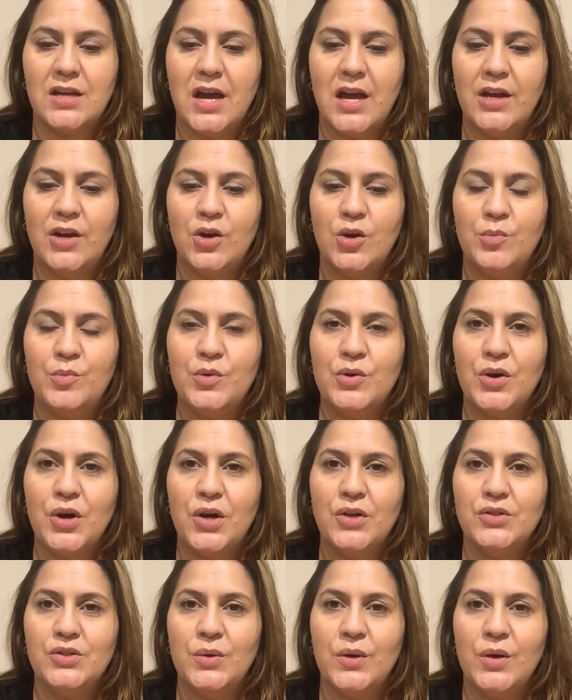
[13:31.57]
I hope you're
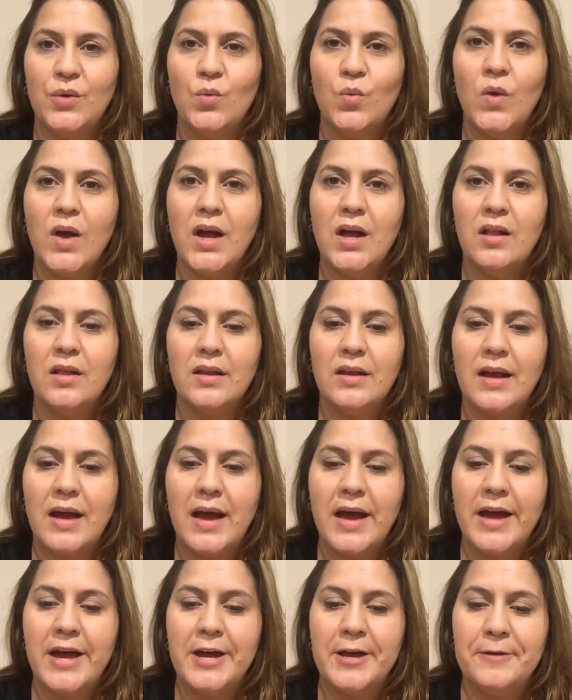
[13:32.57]
all doing well,
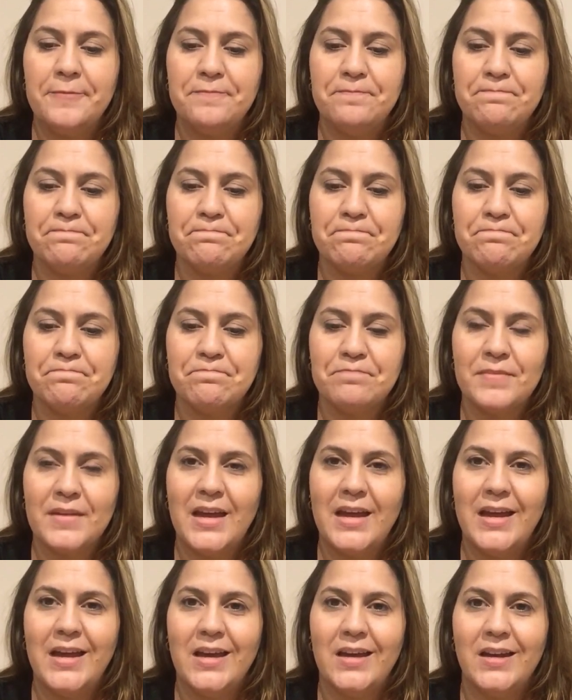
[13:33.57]

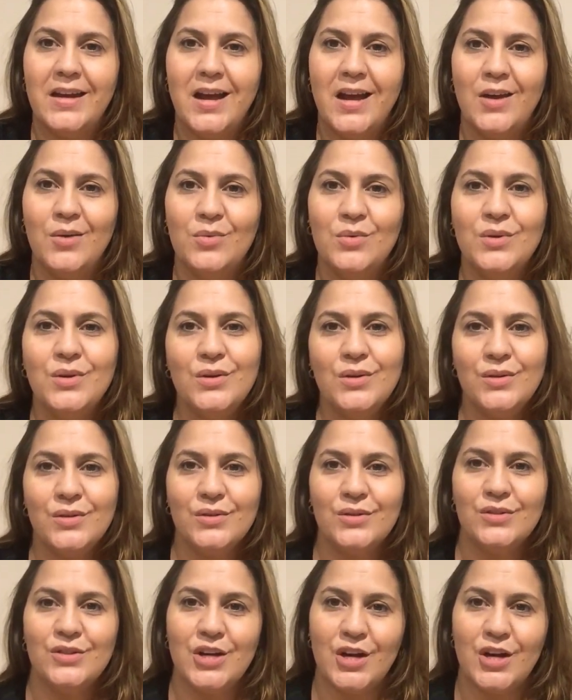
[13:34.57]
and I will